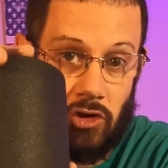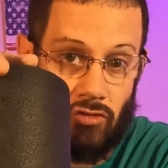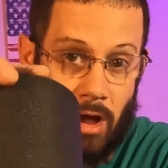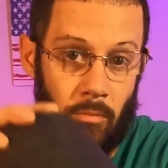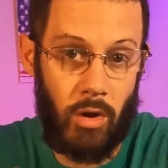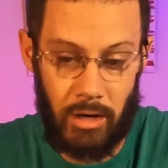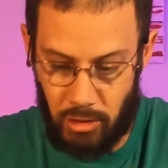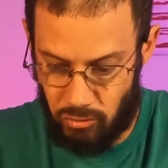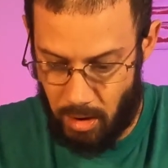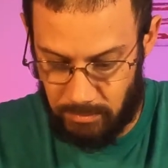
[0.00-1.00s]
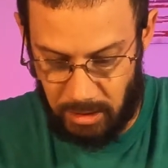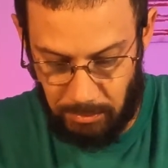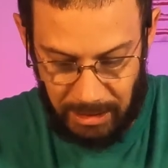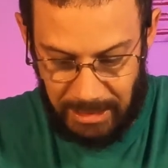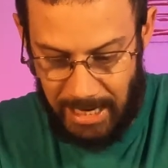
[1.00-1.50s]
drum, one of the drums,
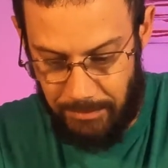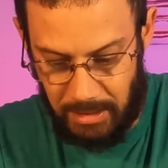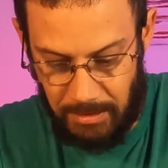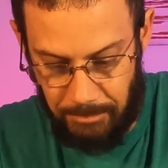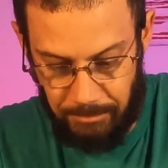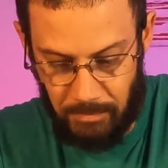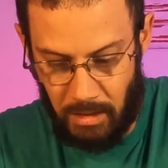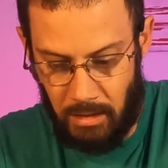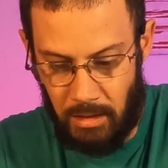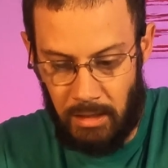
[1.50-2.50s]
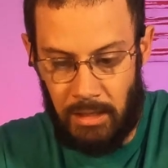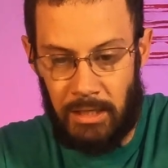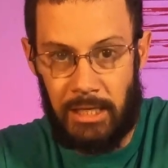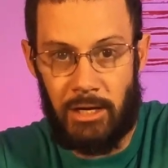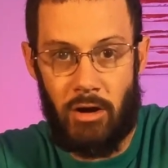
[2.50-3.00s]
completely empty.
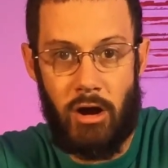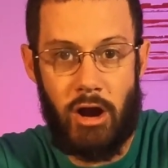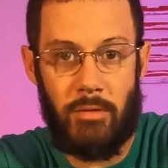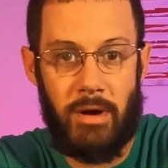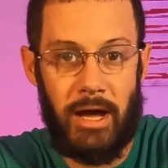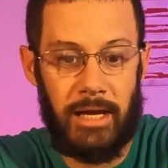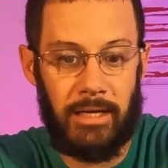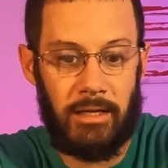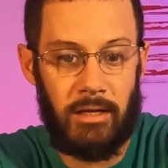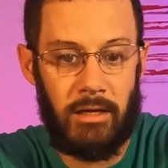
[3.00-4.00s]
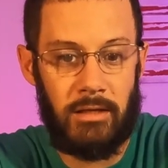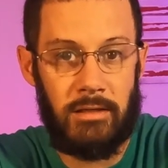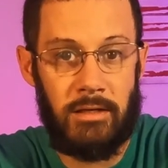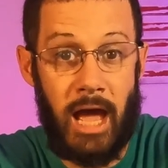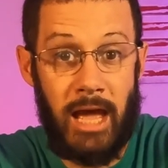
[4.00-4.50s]
Here are my
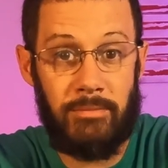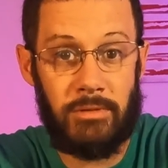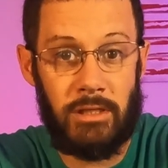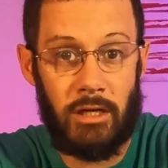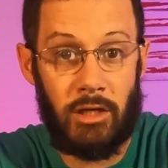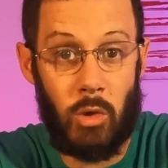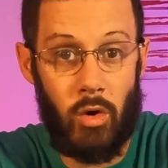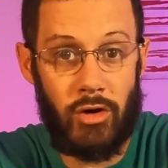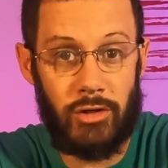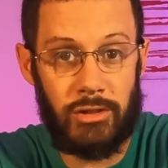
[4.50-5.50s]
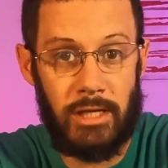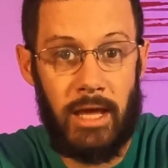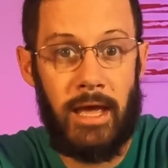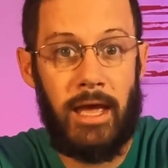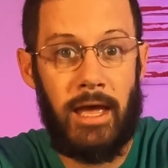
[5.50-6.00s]
dimes, quarters,
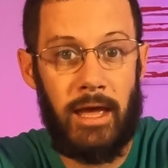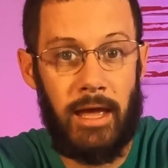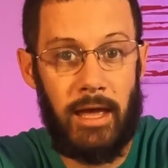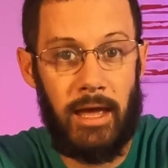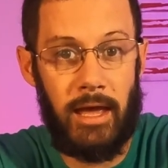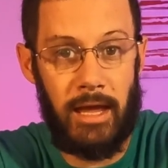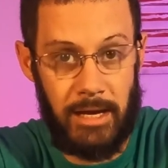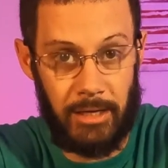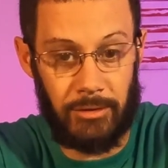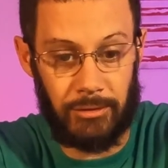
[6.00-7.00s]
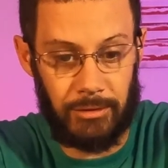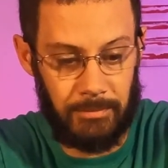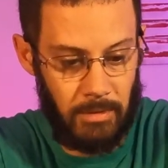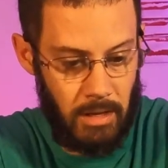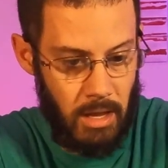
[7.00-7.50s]
and
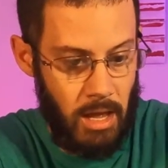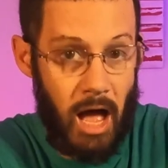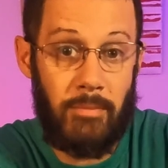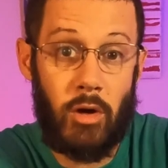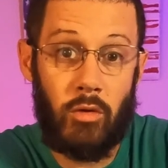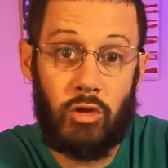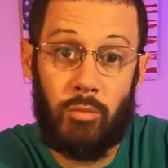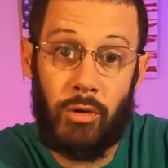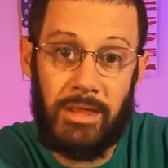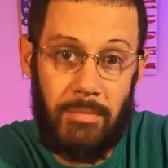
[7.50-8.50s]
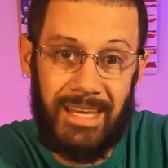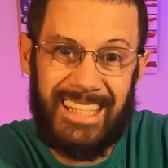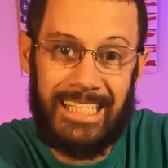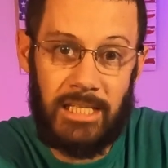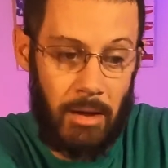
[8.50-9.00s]
nickels. I'm going to put them
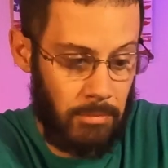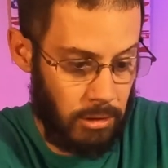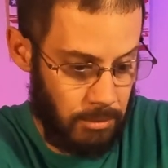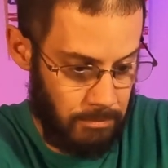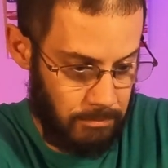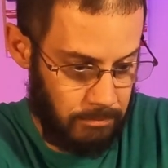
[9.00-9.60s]
in the tumbler,